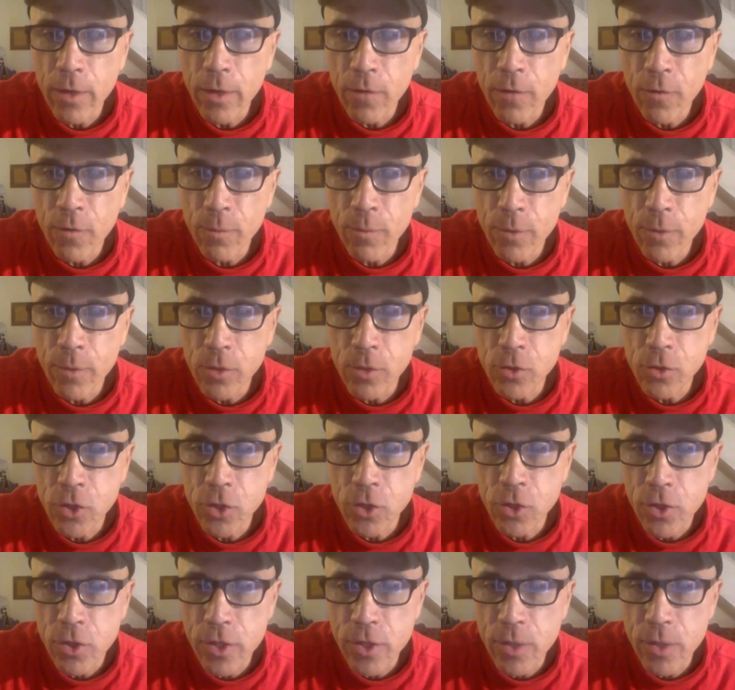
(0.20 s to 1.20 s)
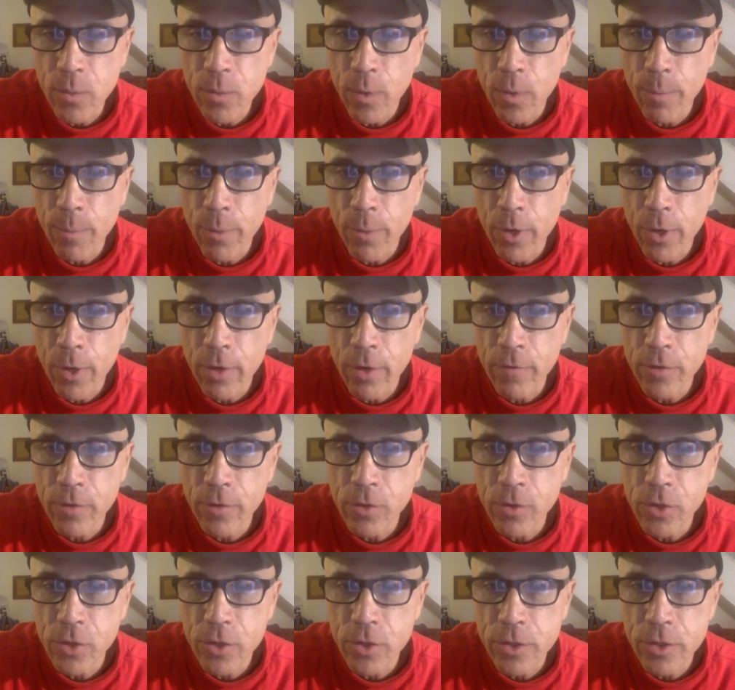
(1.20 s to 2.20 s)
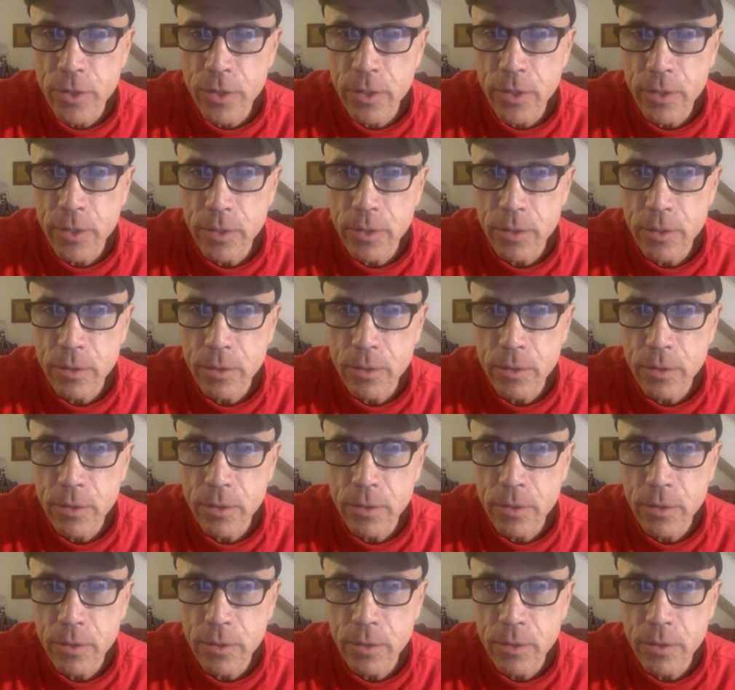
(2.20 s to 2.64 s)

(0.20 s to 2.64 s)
you're from New Jersey? What part of New Jersey?